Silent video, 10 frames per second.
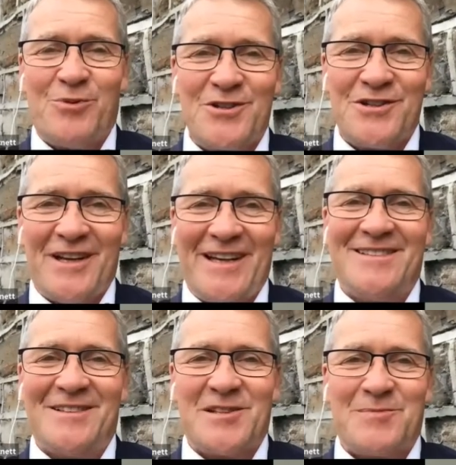who brought
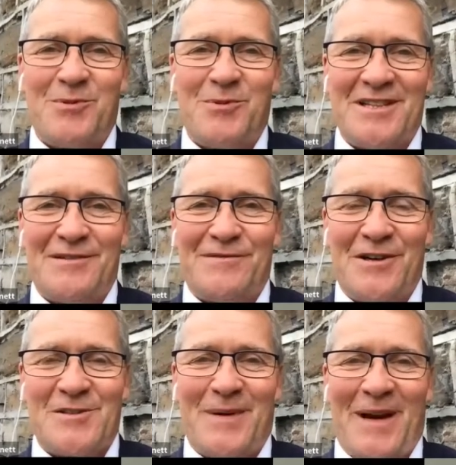her into the sport
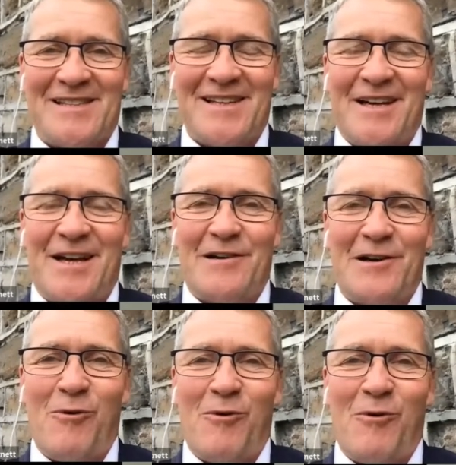in the first place.
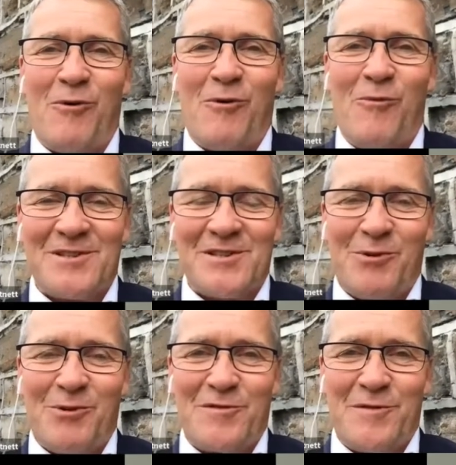A very warm
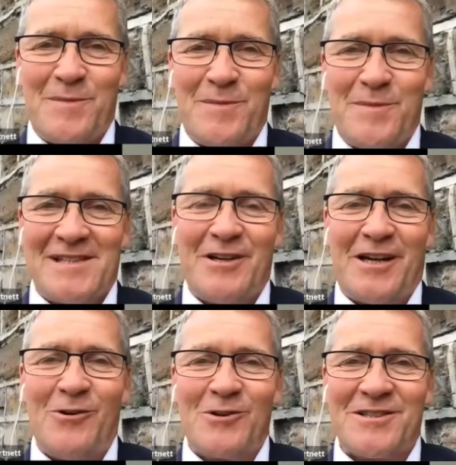welcome to Sport for
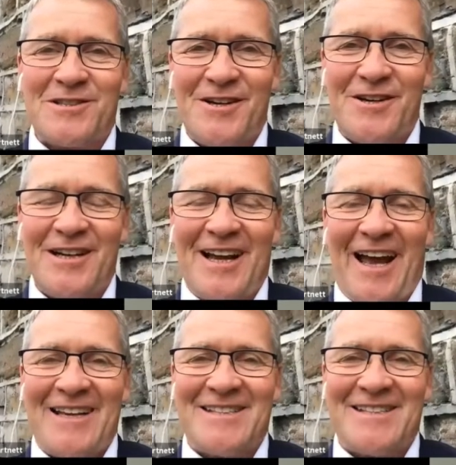Business to Nicole
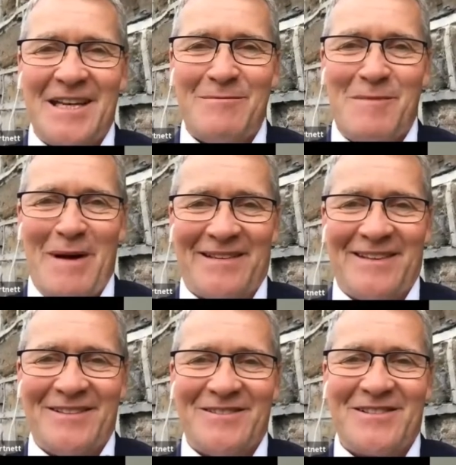Turner and to Eimear
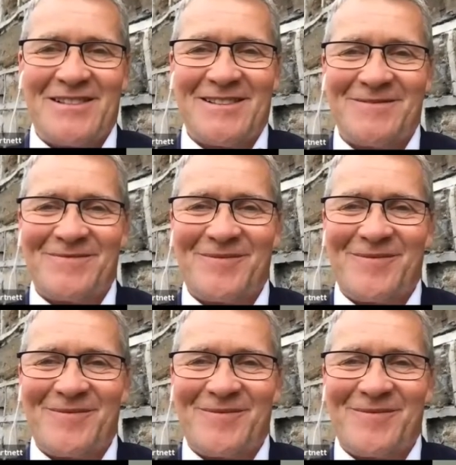Mathews.